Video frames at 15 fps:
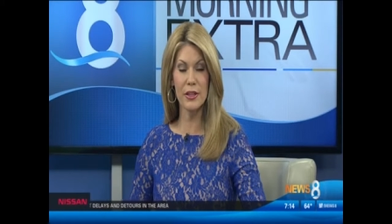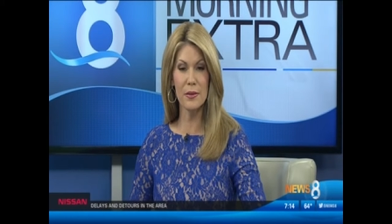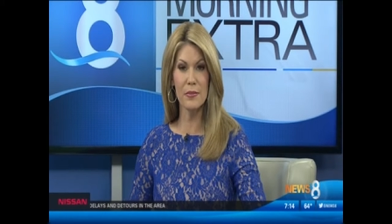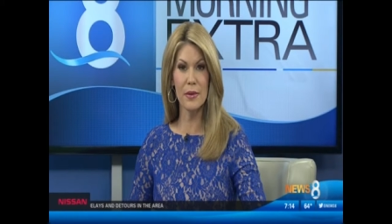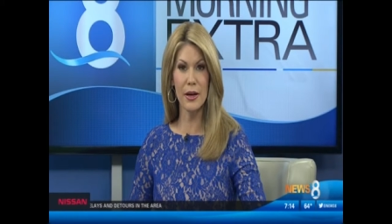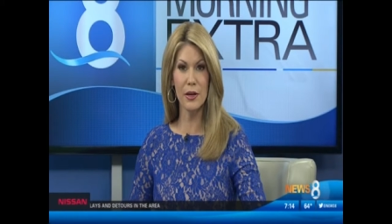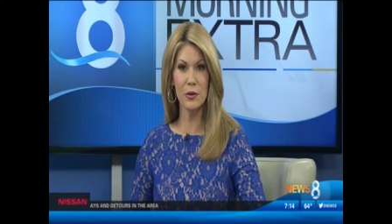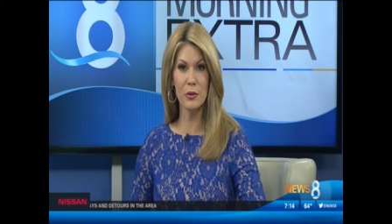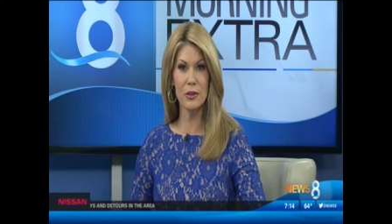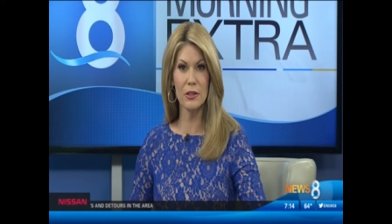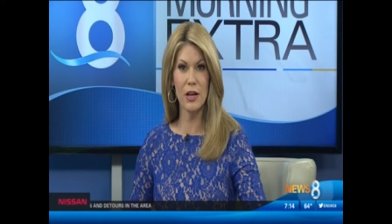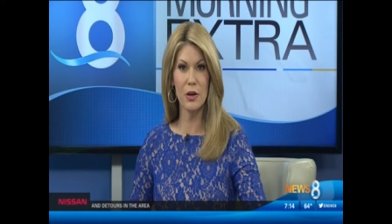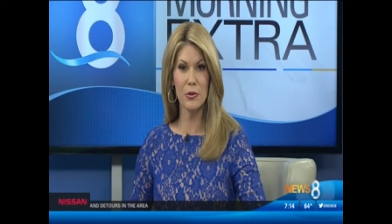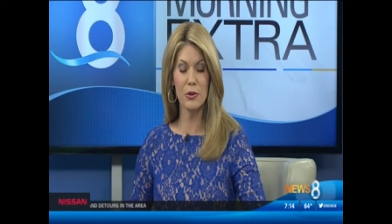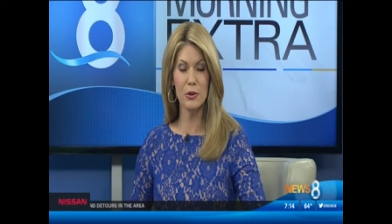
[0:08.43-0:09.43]
the mayor,
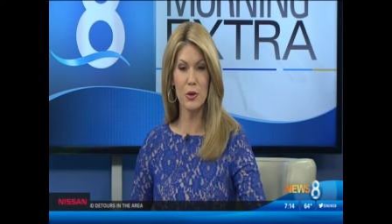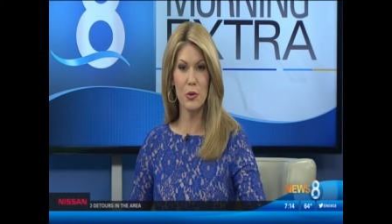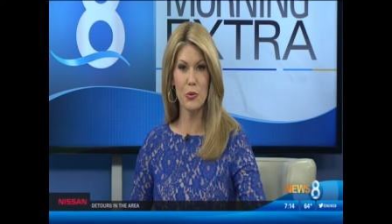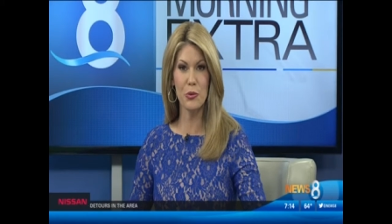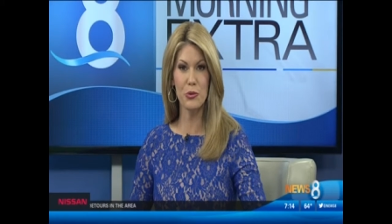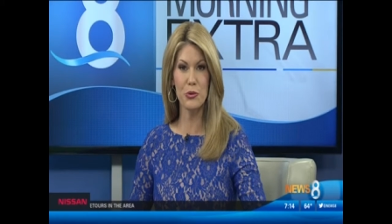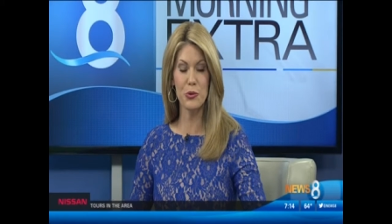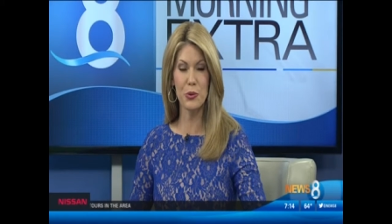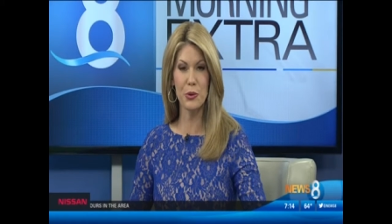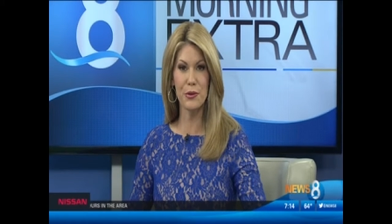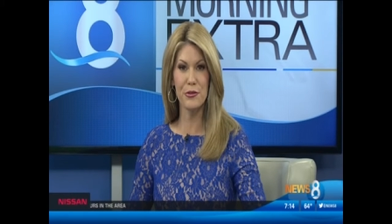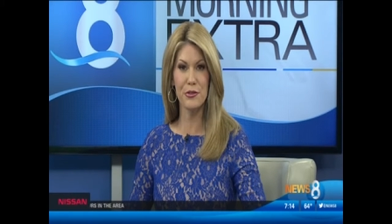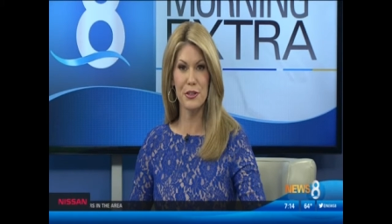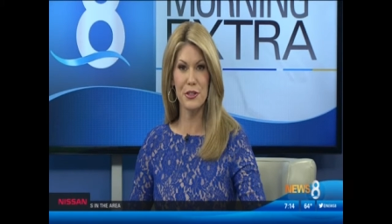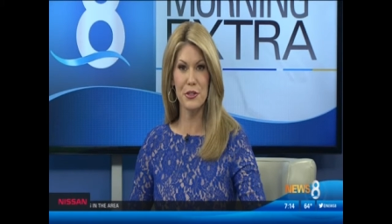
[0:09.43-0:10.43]
along with local school
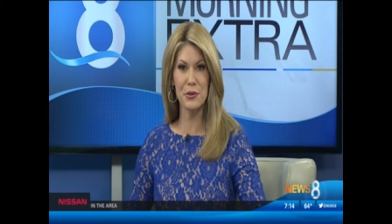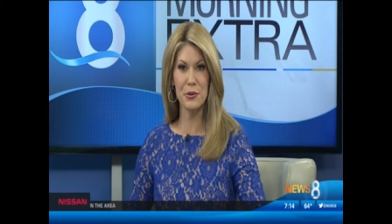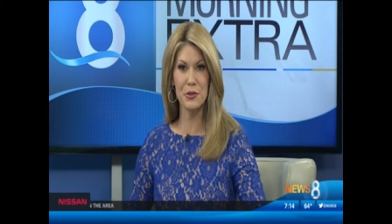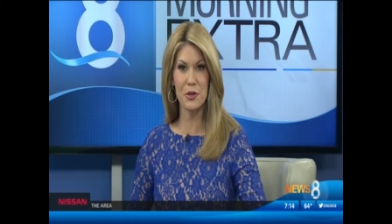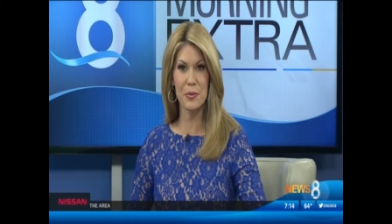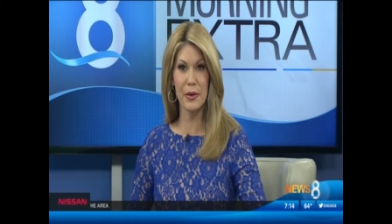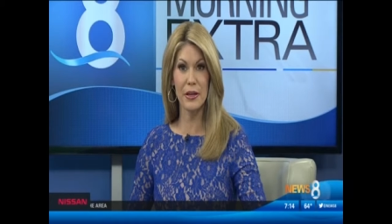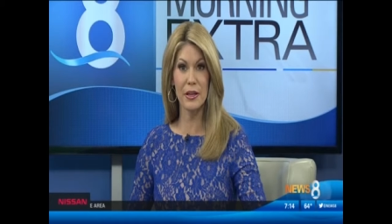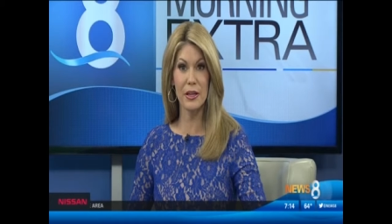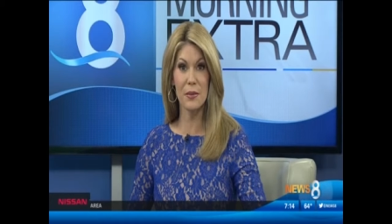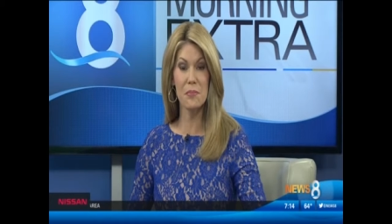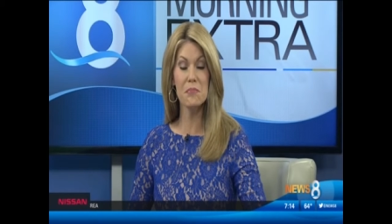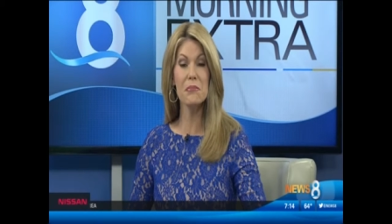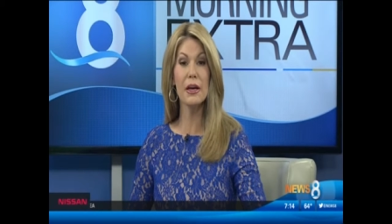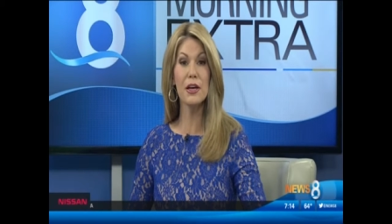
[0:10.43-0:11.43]
officials, are making a
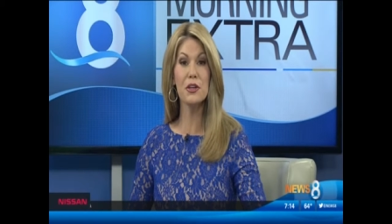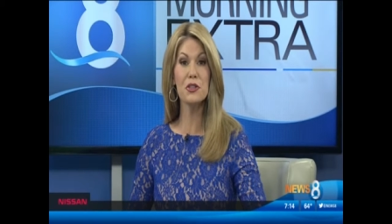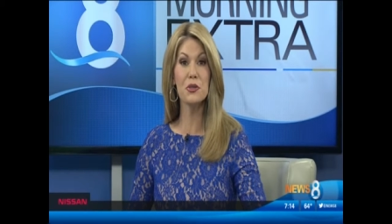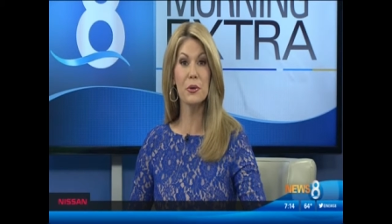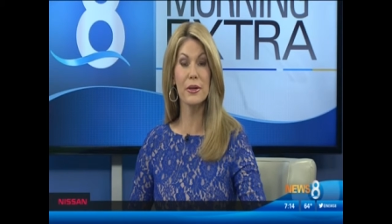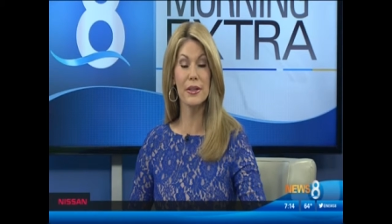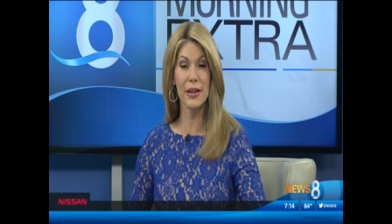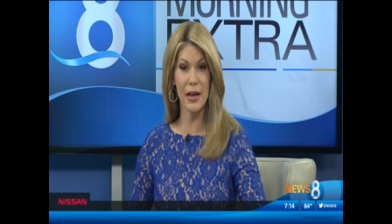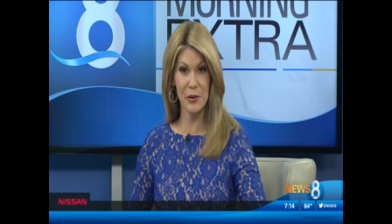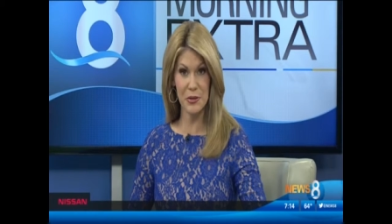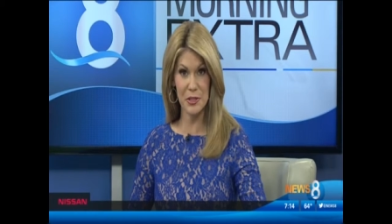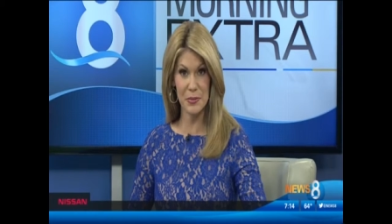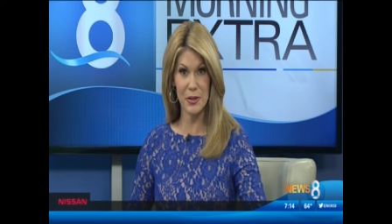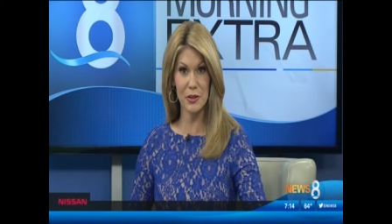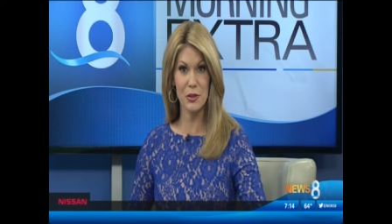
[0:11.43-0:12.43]
major
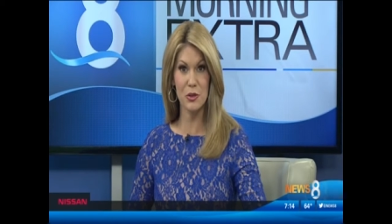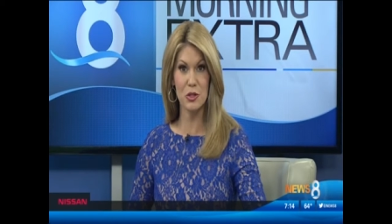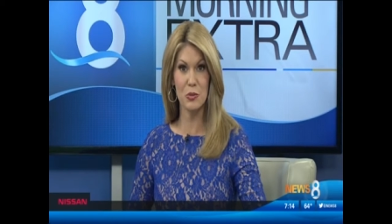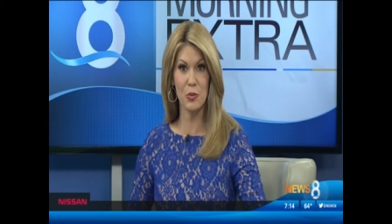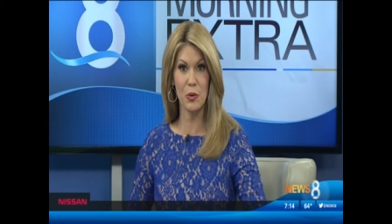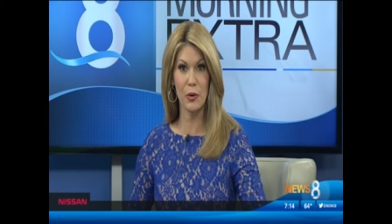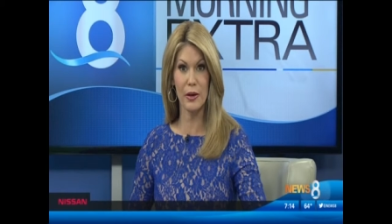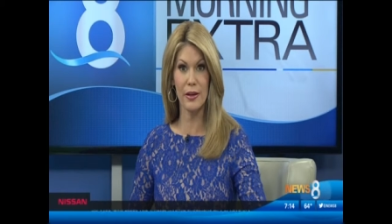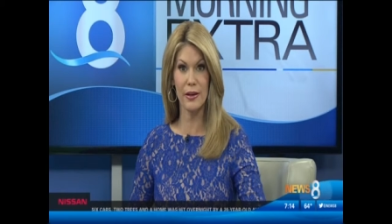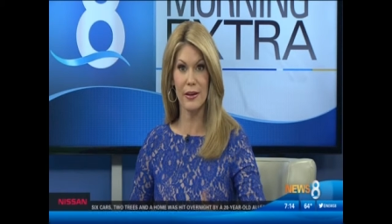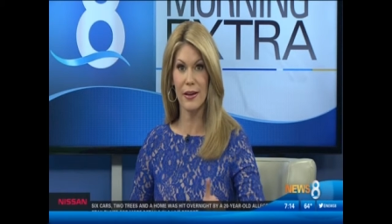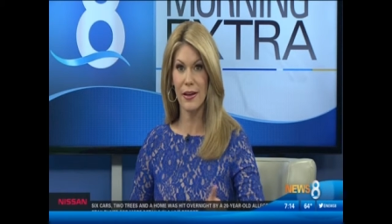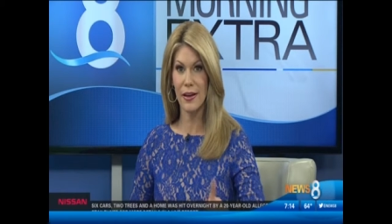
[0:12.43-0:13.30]
announcement this morning, and